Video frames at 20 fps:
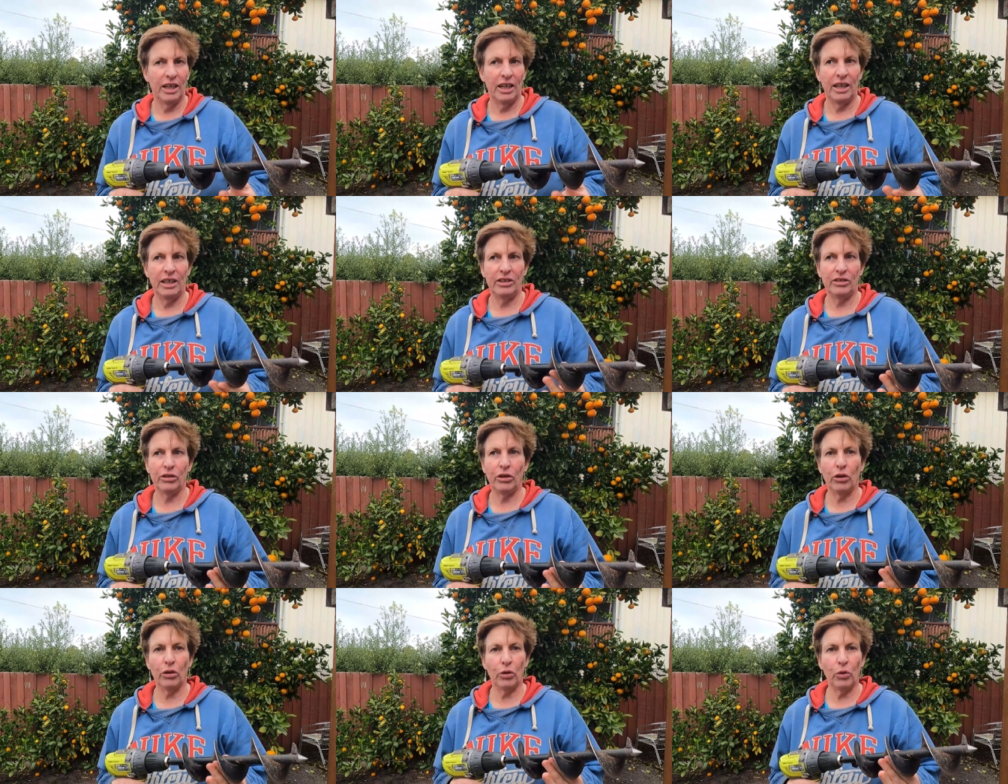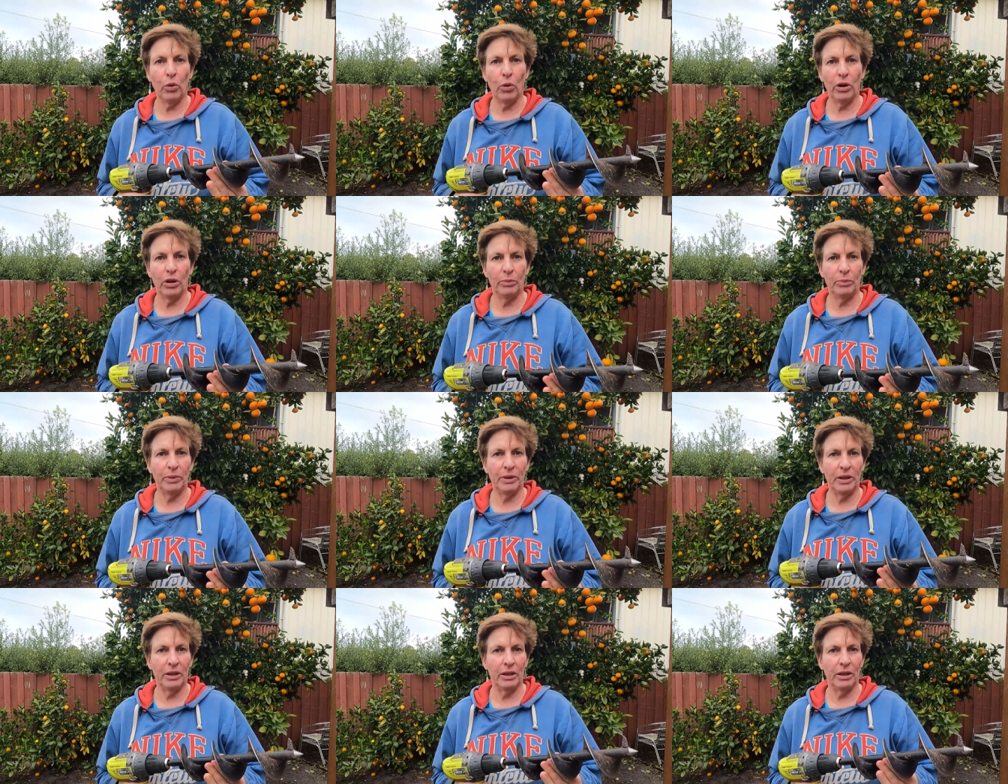It's got quite a
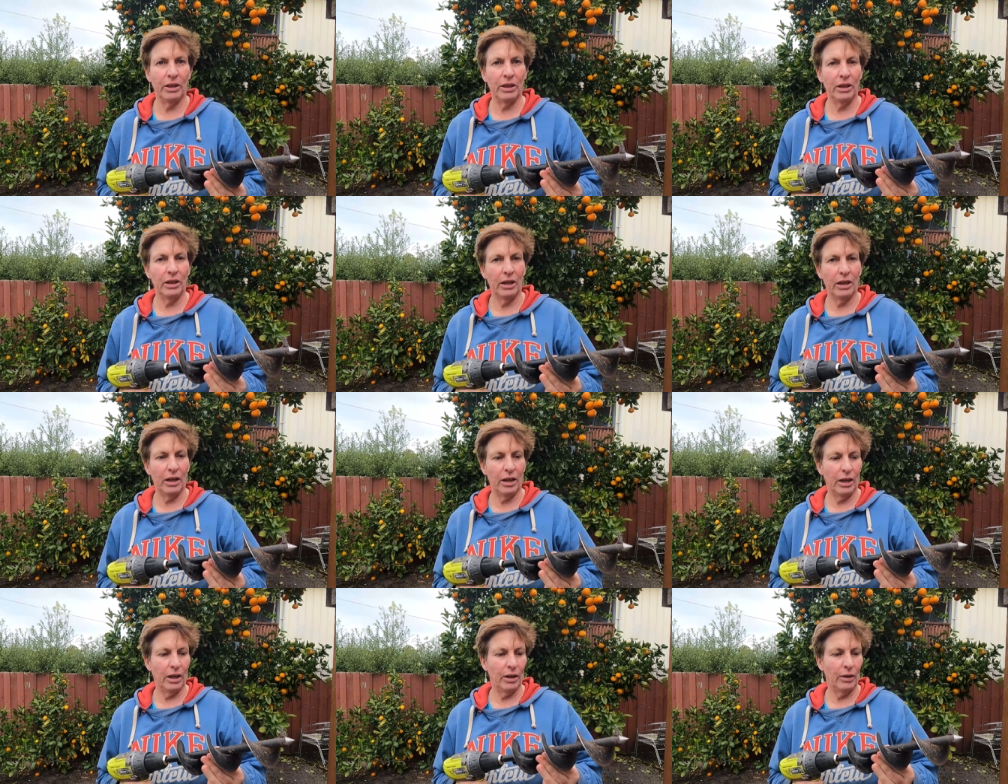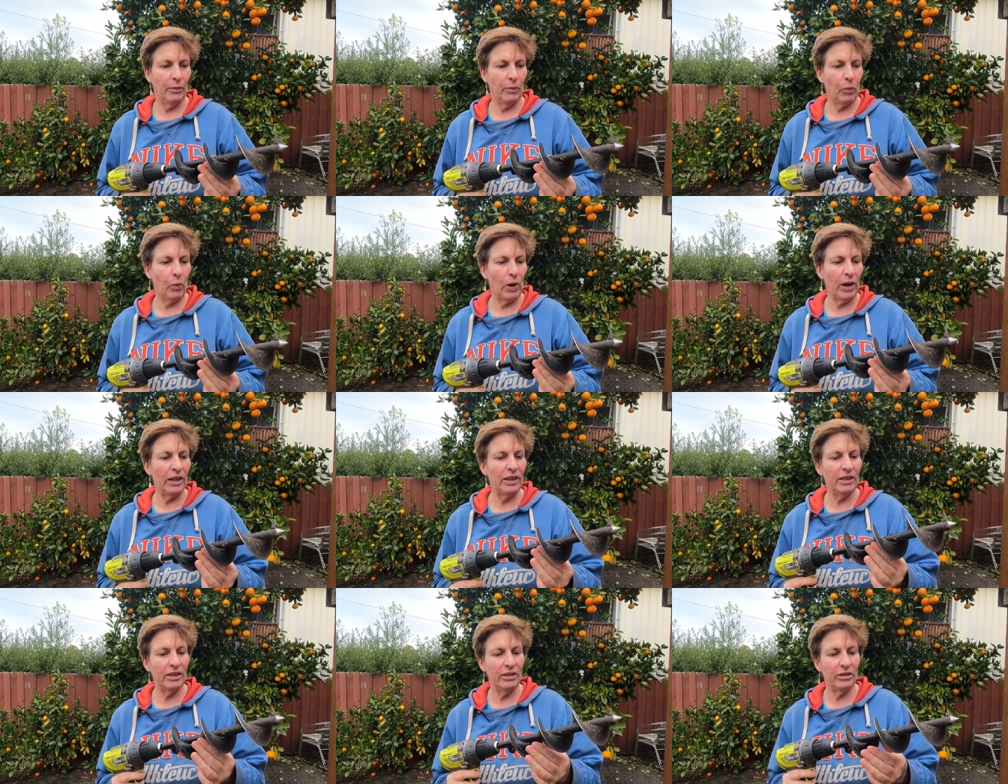bit of
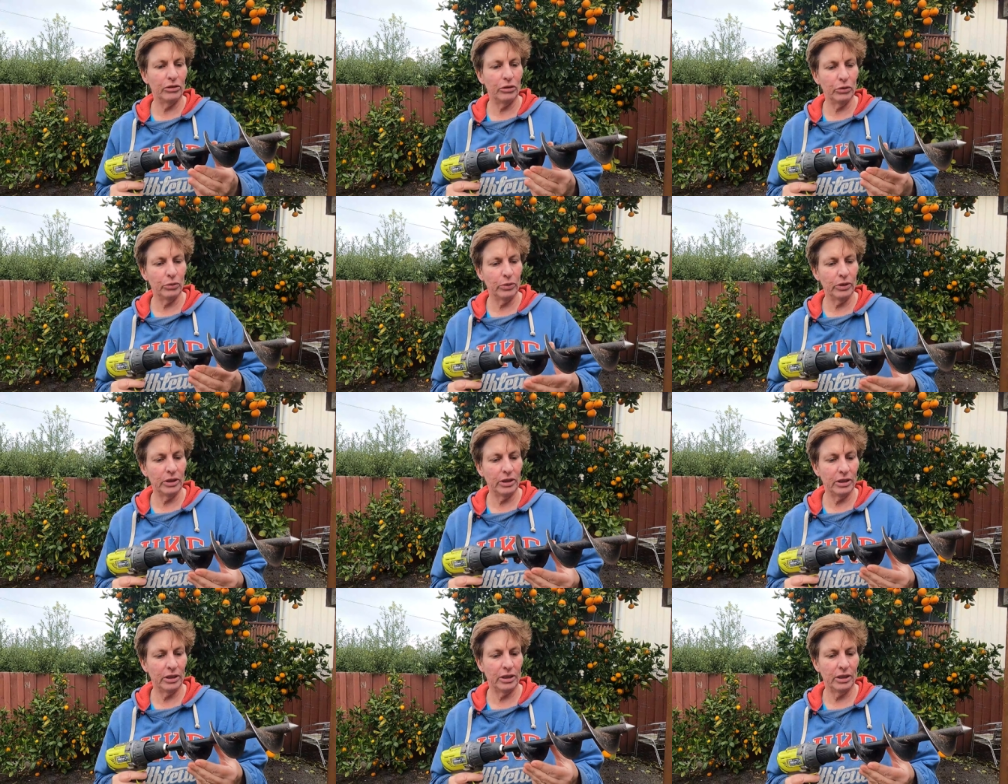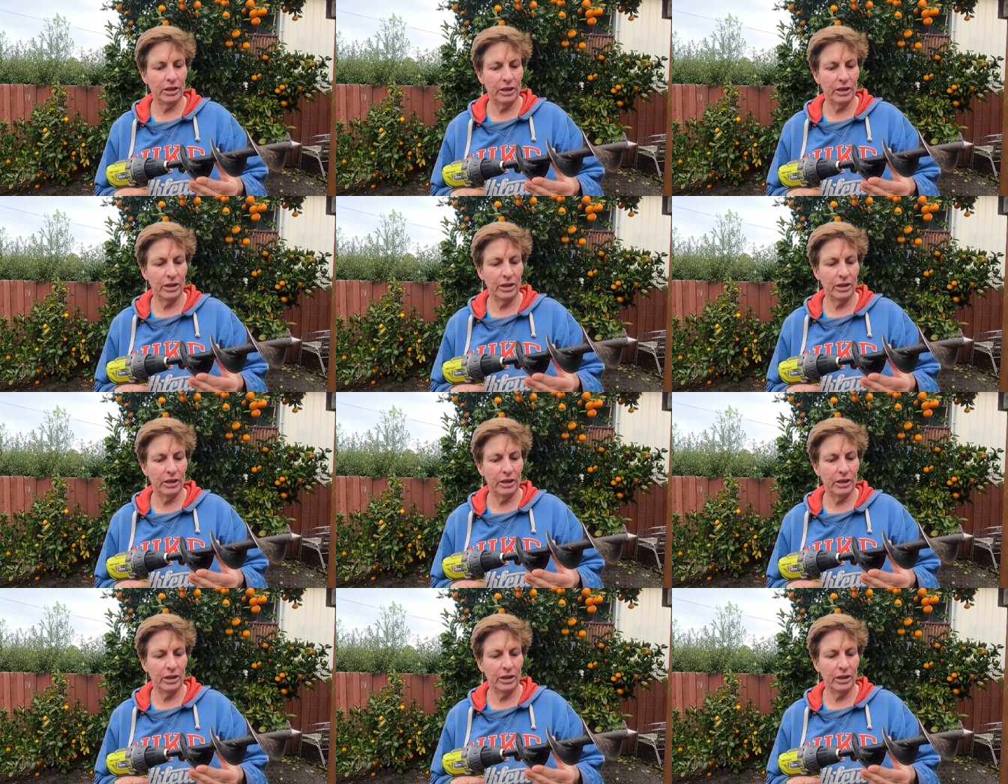weight into it.